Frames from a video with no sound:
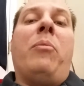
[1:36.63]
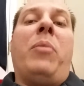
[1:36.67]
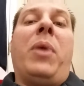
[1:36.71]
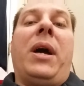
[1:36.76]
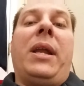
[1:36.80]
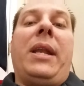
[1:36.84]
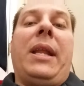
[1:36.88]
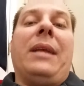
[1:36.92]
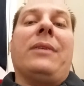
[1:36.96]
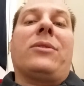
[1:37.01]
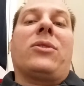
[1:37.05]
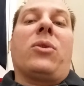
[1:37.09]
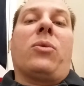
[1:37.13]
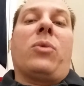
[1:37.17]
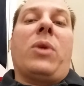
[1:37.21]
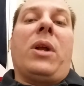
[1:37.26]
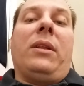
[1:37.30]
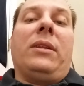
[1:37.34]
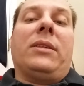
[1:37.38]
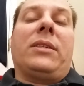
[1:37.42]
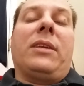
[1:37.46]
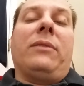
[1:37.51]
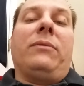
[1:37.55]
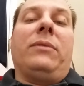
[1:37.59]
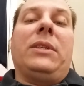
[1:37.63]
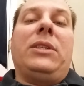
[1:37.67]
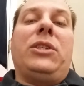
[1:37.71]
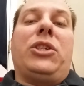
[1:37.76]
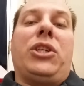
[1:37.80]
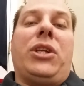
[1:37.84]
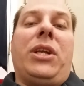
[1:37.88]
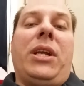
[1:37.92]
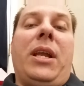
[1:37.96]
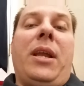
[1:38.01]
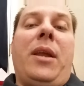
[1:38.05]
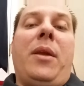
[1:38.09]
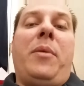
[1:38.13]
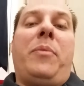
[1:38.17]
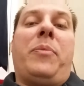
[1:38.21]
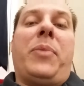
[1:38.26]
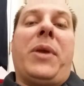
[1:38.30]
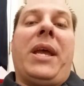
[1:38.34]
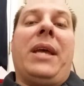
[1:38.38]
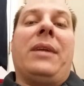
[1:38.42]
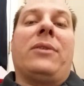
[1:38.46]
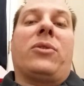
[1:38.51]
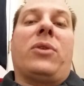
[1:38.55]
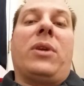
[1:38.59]
but it's a relatively
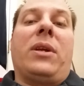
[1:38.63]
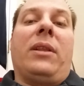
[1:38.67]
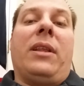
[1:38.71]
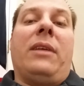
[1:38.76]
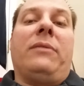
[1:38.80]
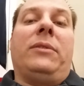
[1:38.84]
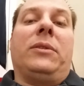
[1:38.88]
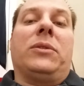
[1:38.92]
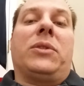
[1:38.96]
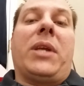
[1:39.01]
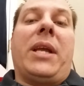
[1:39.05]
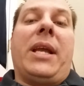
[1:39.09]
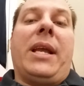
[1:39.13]
cheap entry level